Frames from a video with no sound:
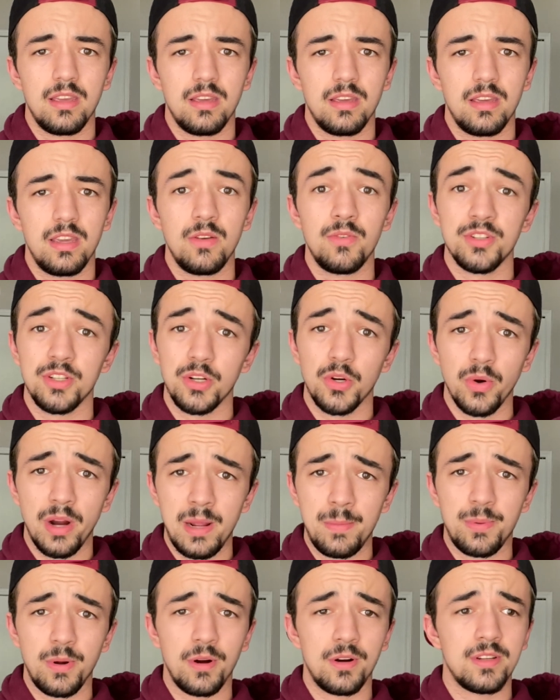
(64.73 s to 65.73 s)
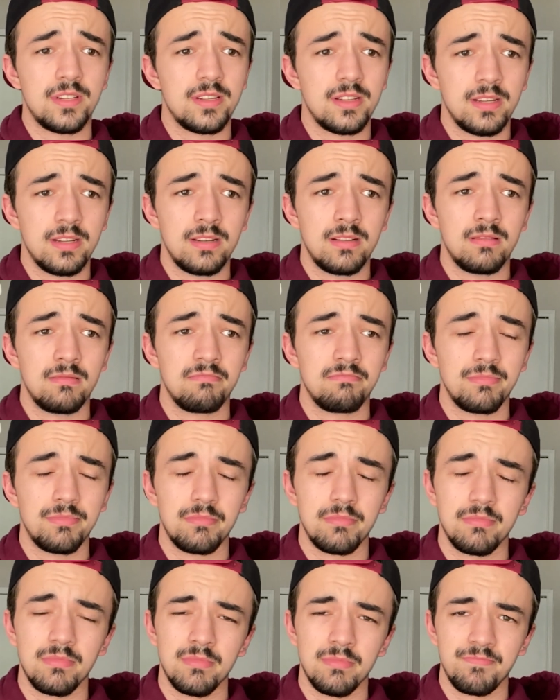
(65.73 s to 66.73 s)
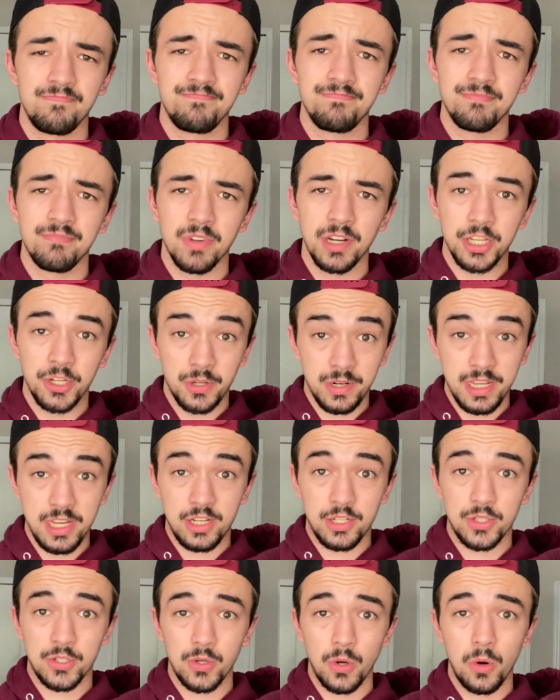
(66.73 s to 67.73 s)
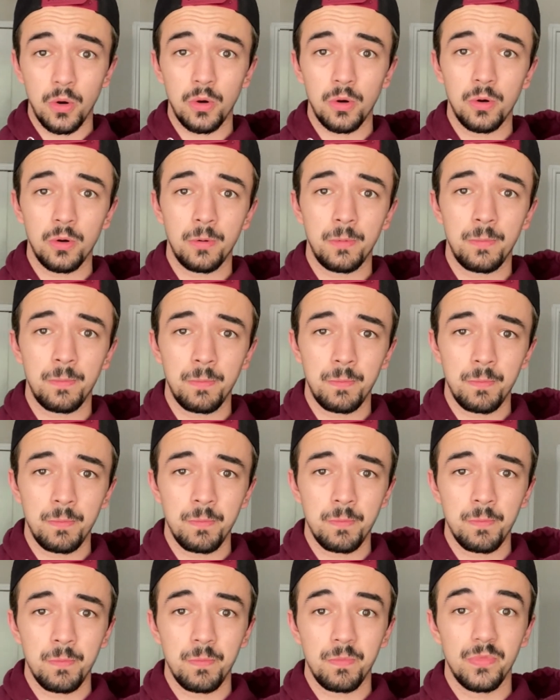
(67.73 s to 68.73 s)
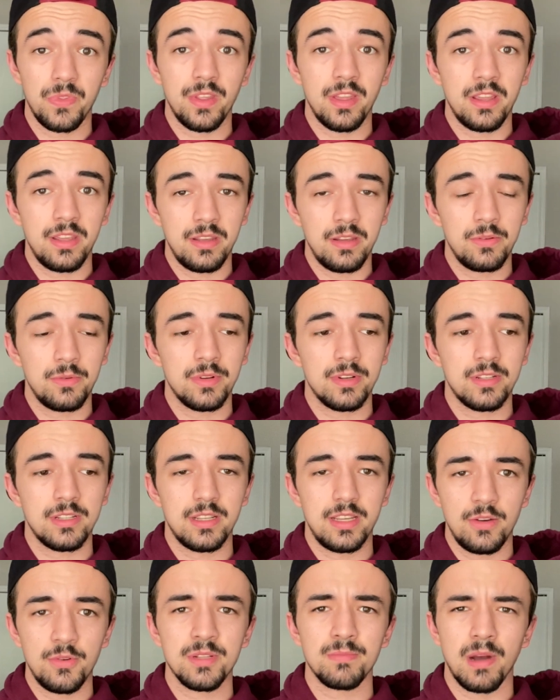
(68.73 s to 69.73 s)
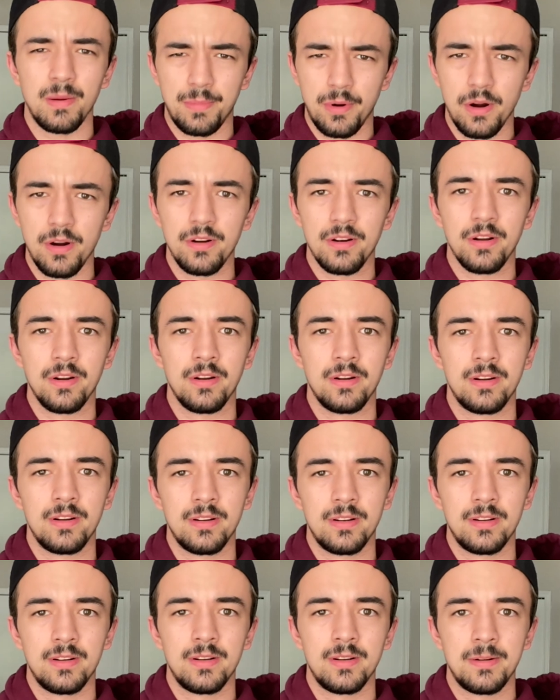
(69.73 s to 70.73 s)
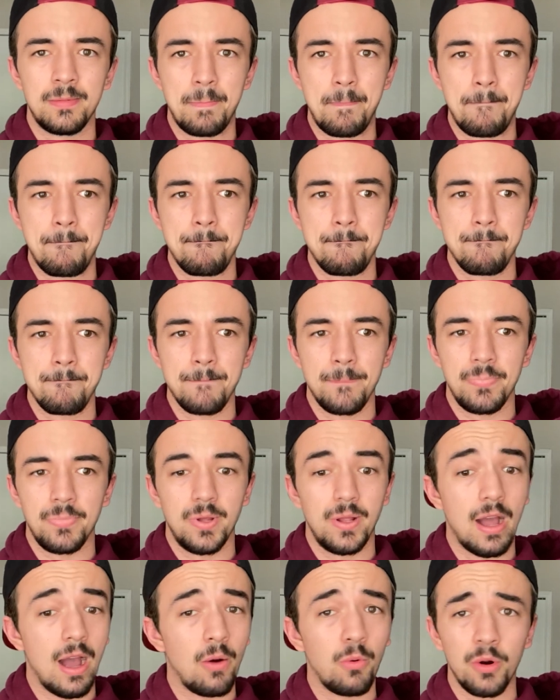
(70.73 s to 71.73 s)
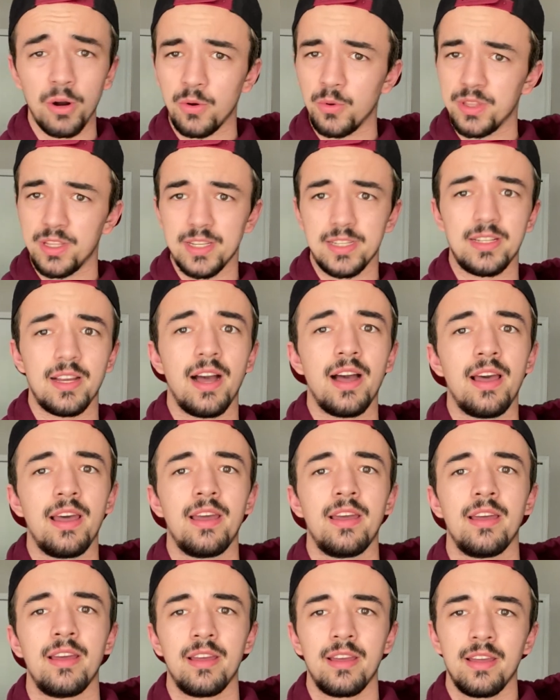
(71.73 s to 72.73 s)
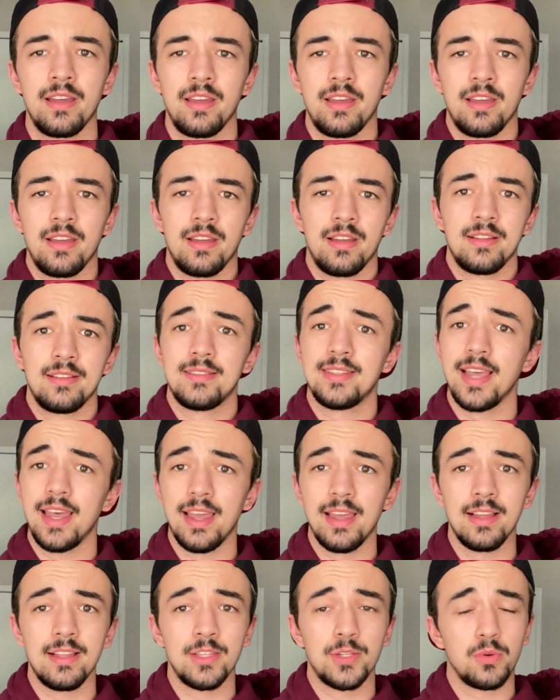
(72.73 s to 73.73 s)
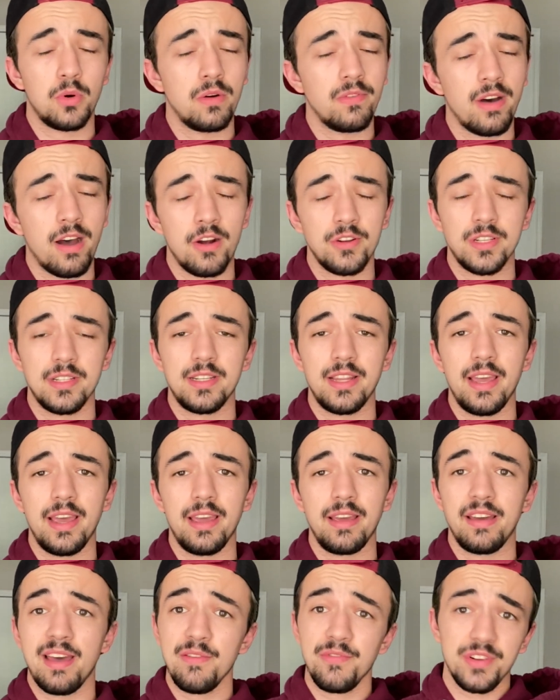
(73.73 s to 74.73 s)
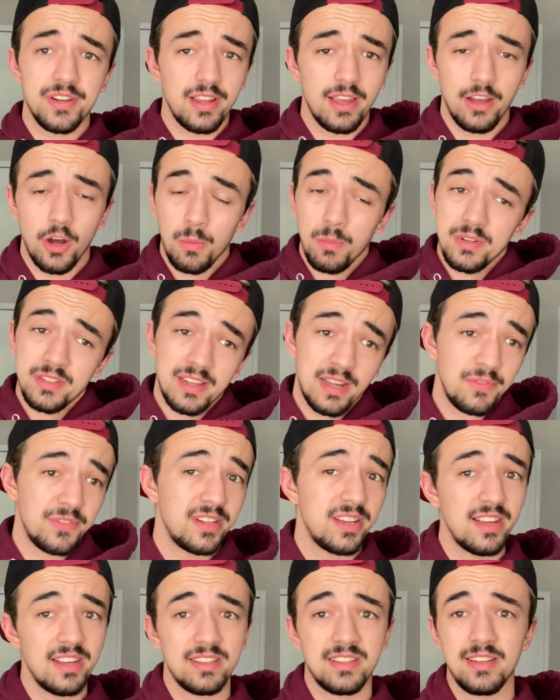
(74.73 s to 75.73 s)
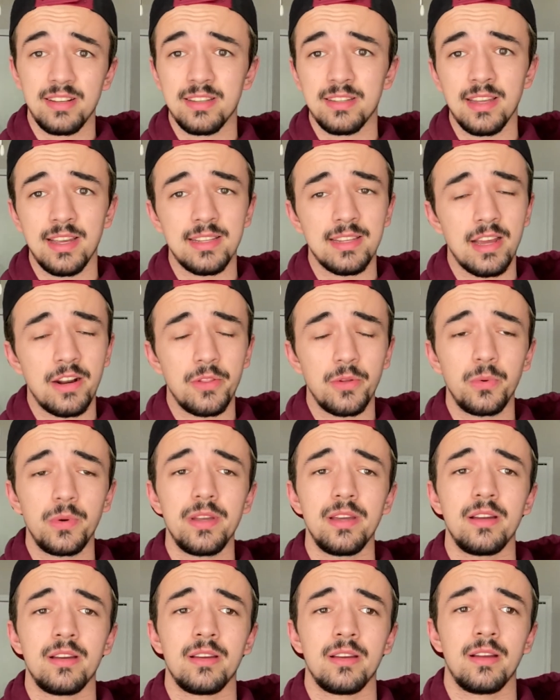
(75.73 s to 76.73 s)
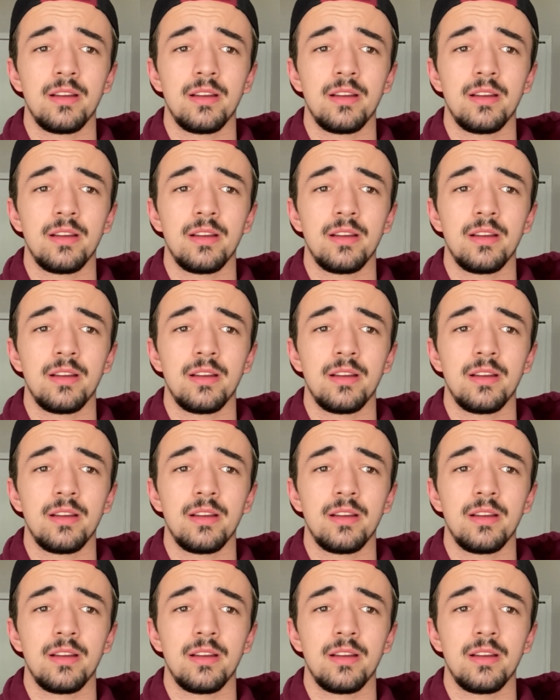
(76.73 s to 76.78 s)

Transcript: He was a great person, a unique soul, and he was my partner. I work with this guy 10, 12 hours a day, every day, almost every day, 6 days out of the week.